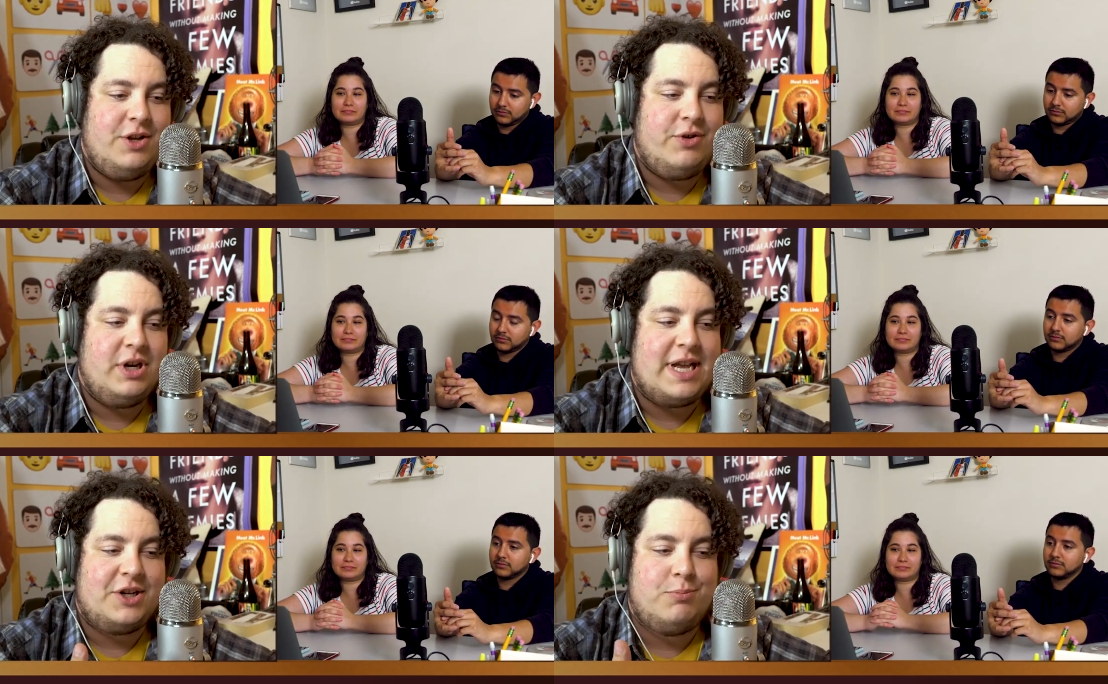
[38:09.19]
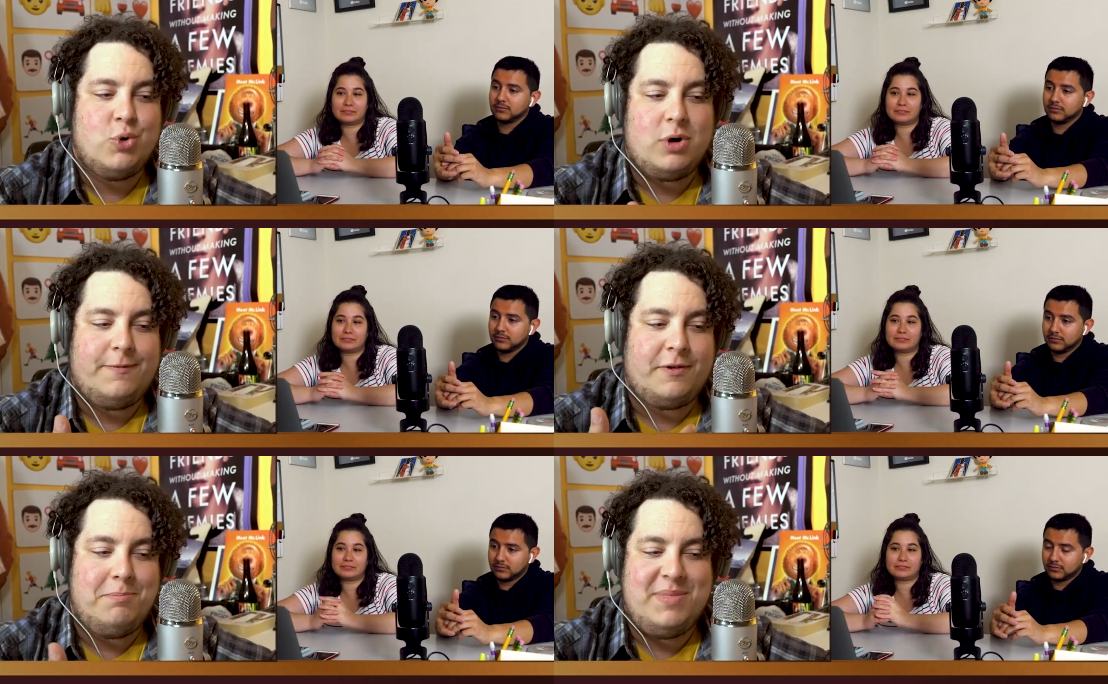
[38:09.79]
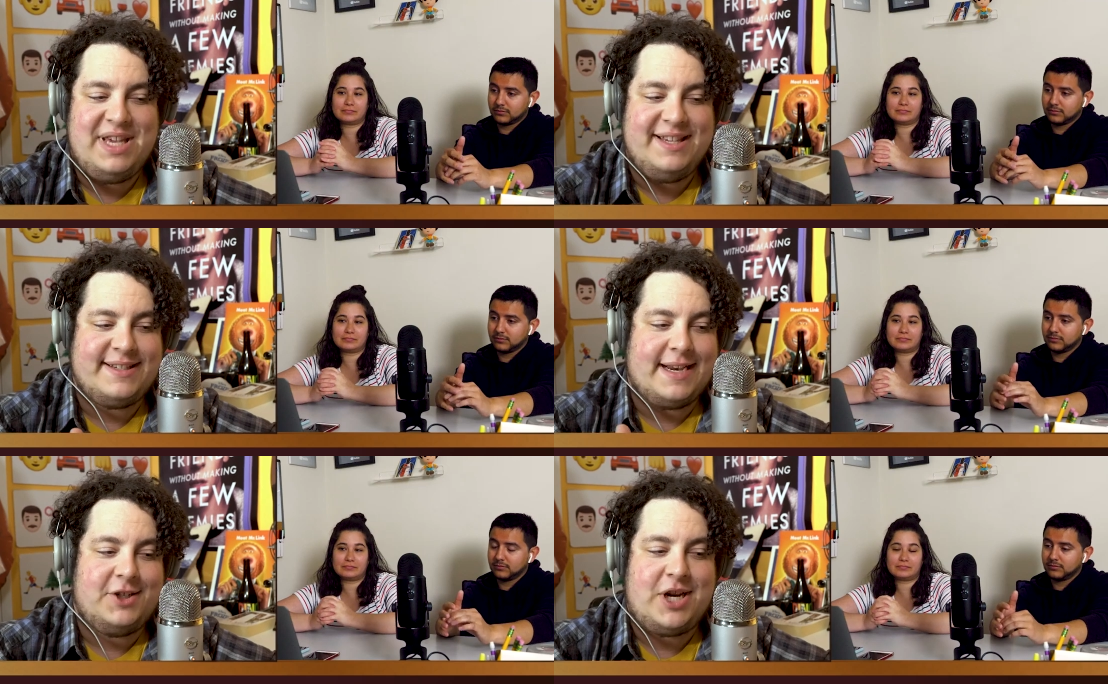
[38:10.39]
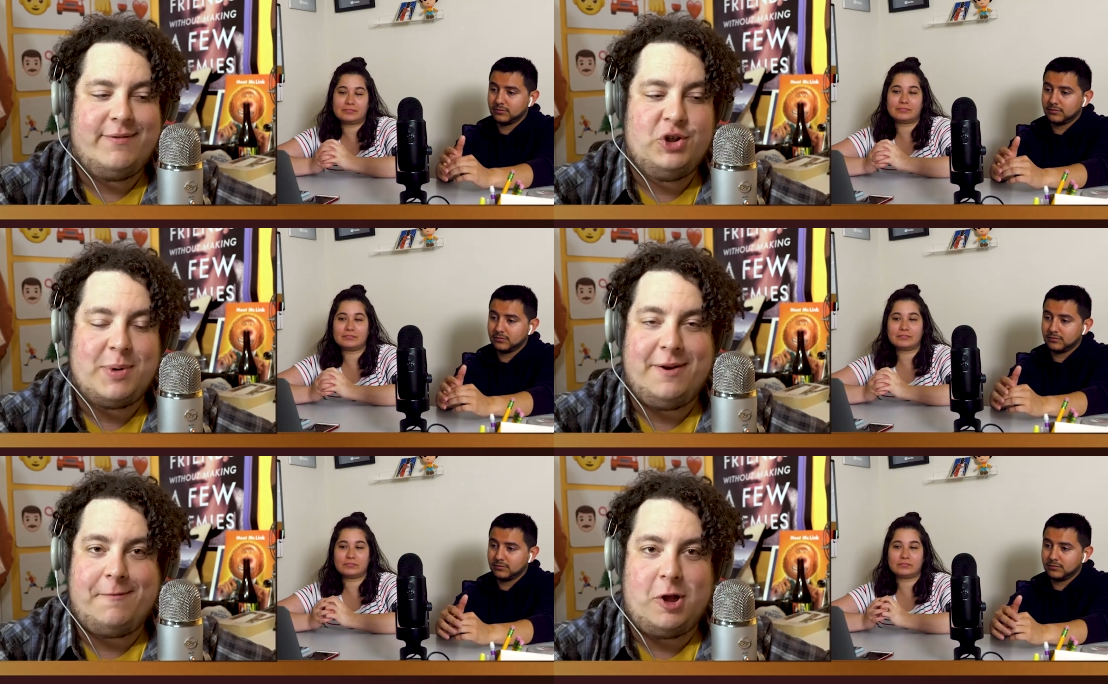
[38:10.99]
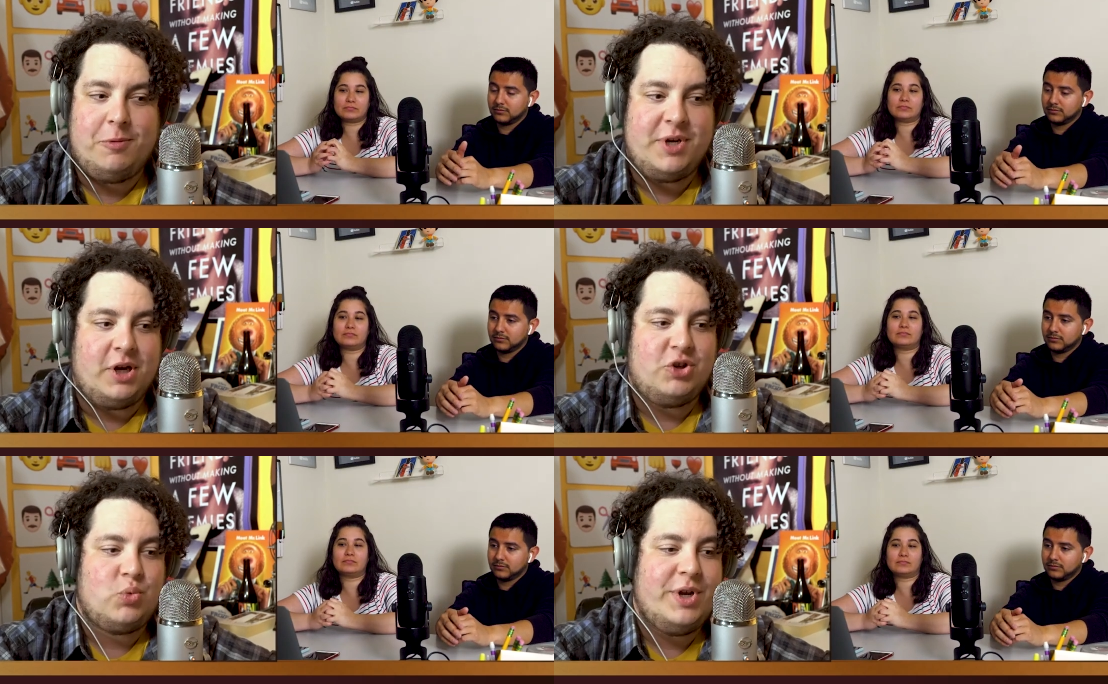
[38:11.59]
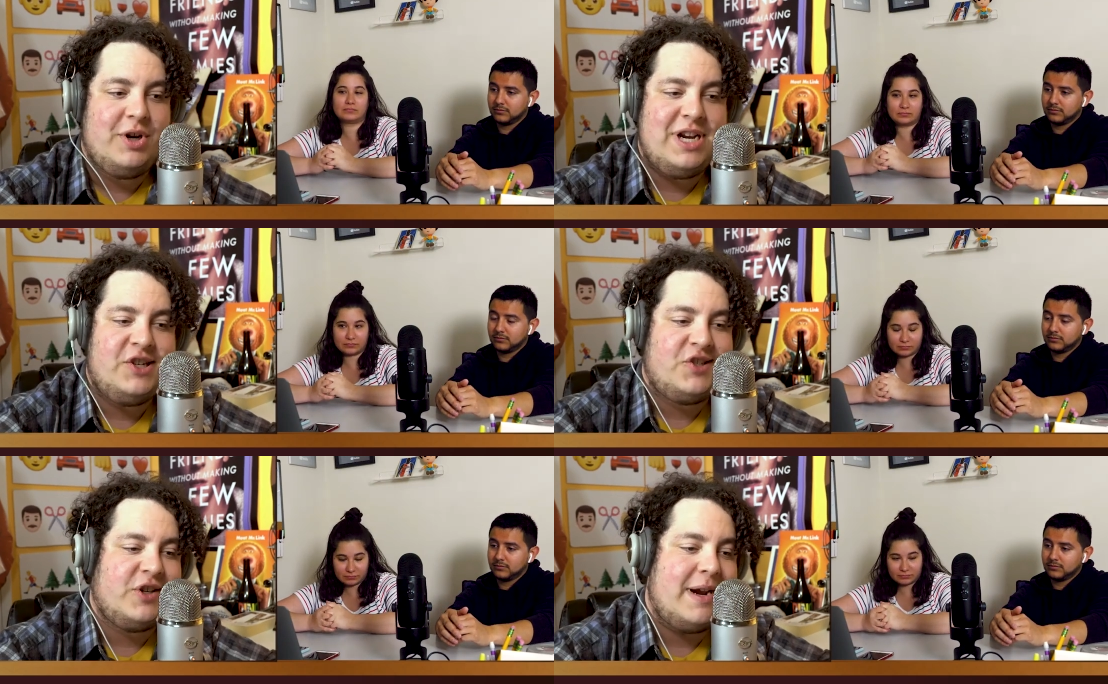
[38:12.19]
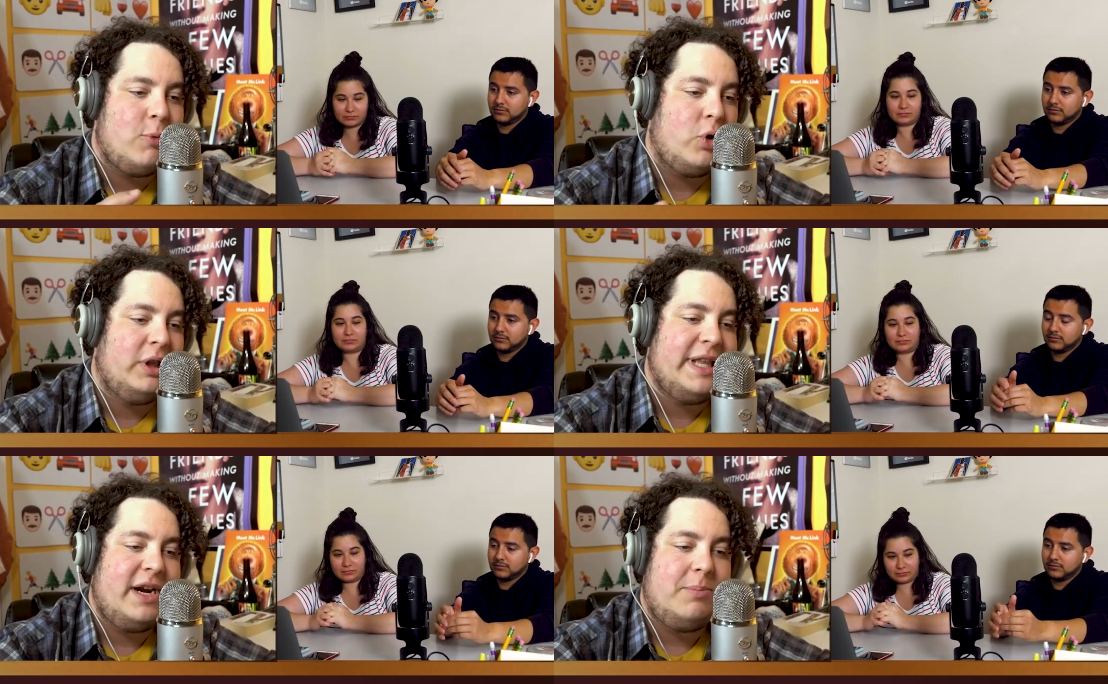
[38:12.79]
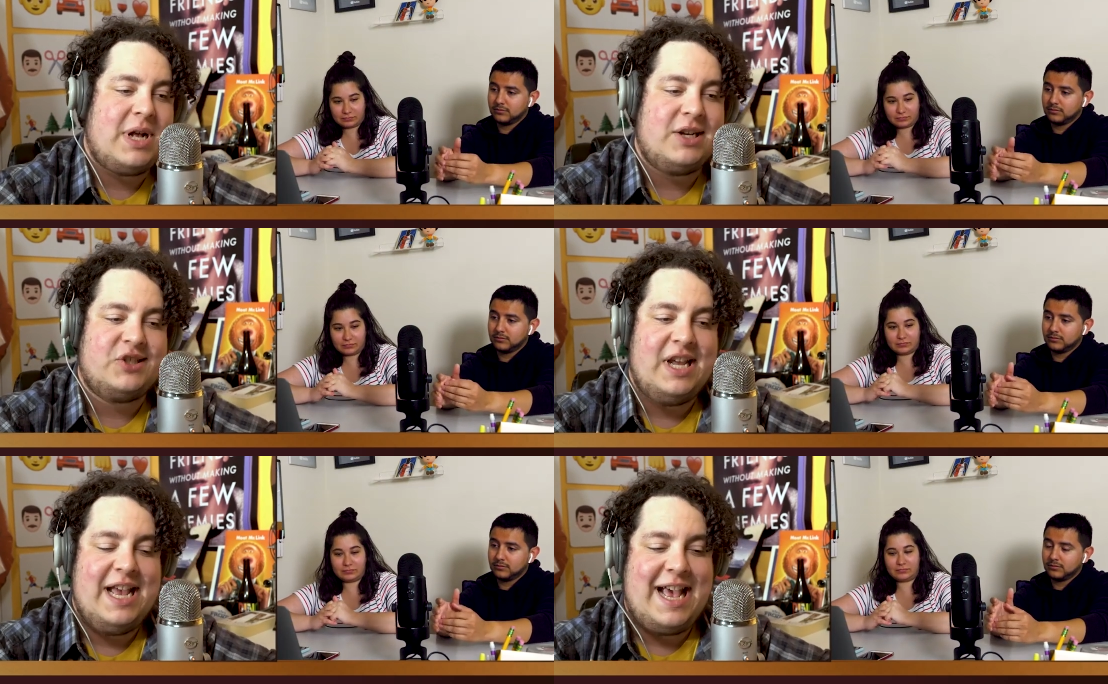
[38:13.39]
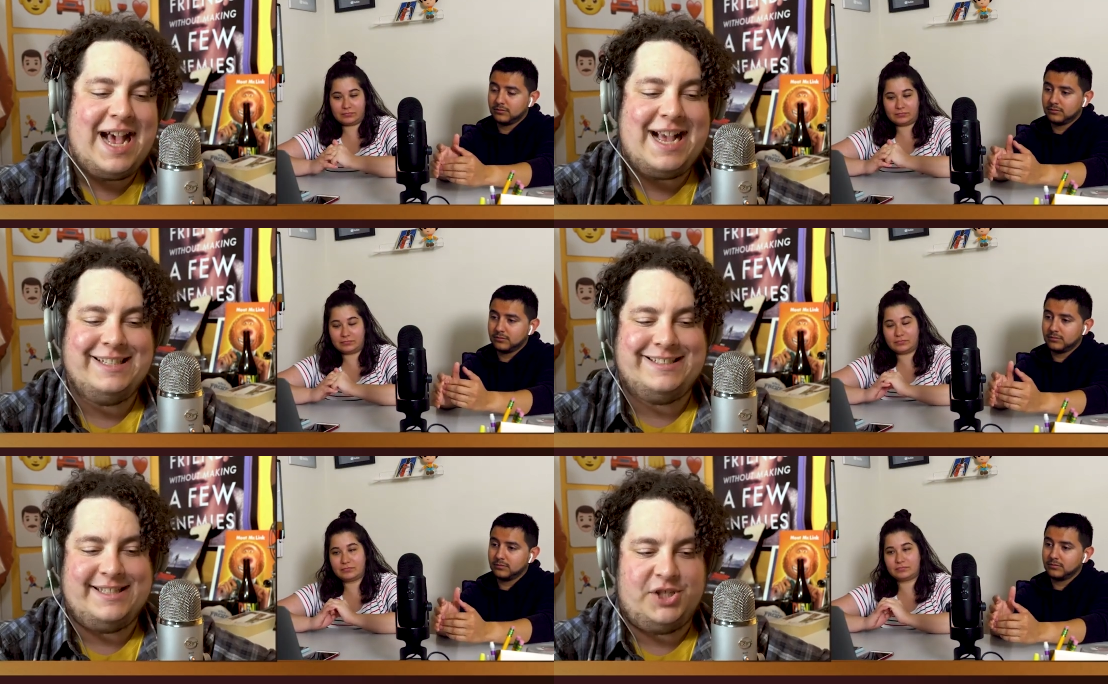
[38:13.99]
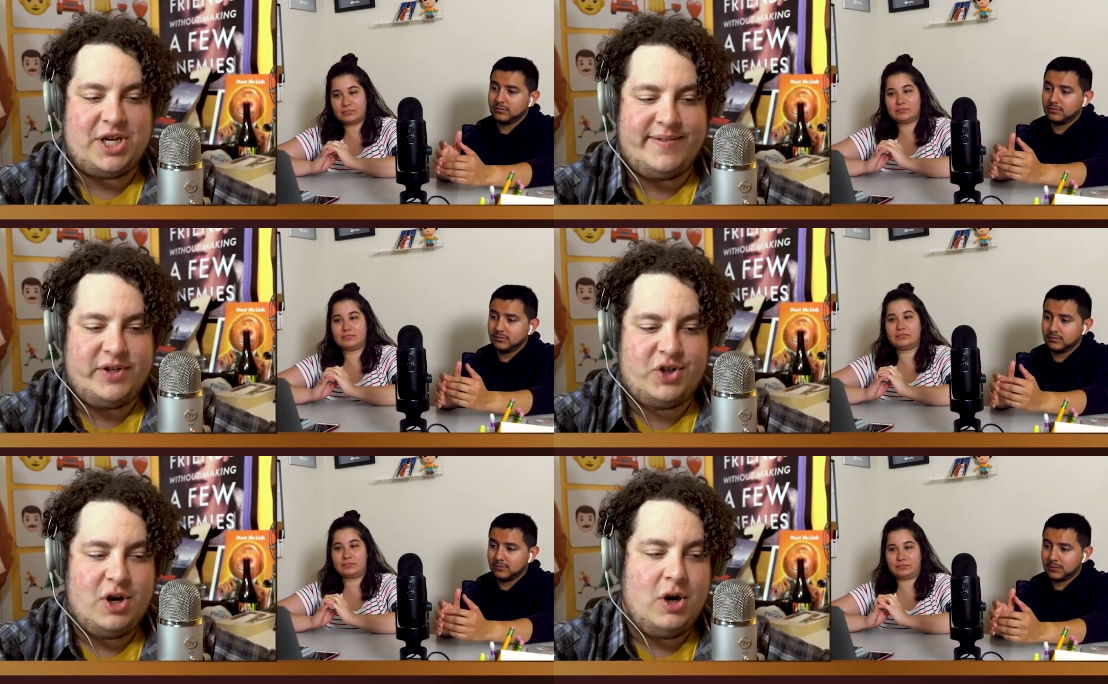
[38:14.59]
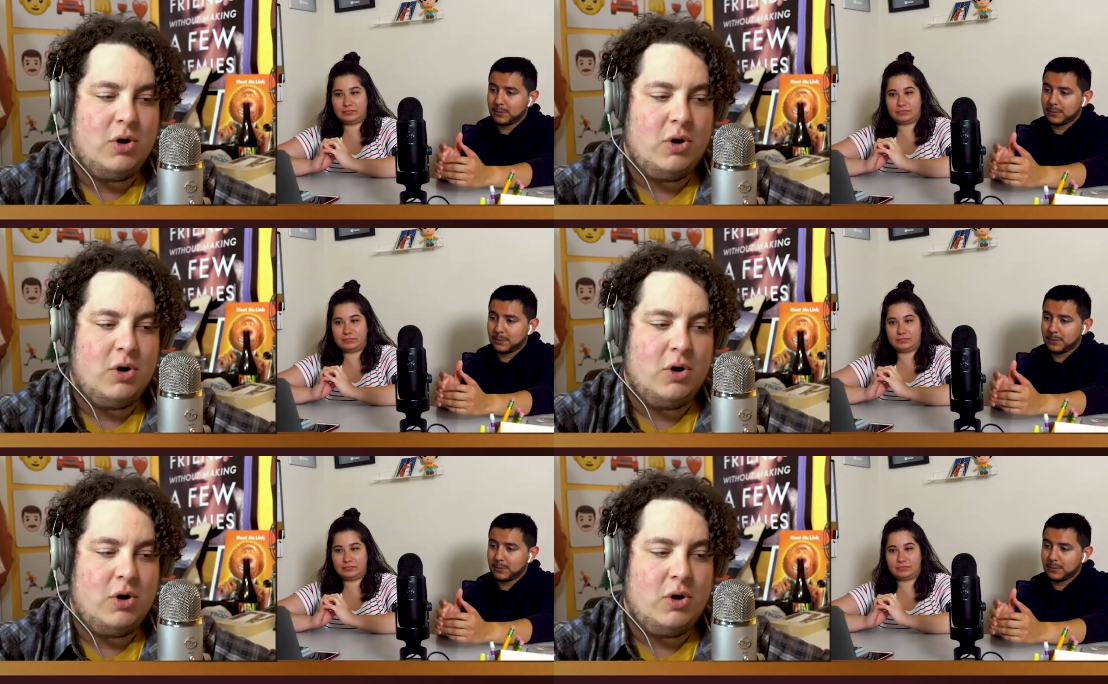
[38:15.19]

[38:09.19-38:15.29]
Speaker 1: You can catch more from me, Zach Shevich, by following me on Twitter, Instagram, or Letterboxd at Zshevich,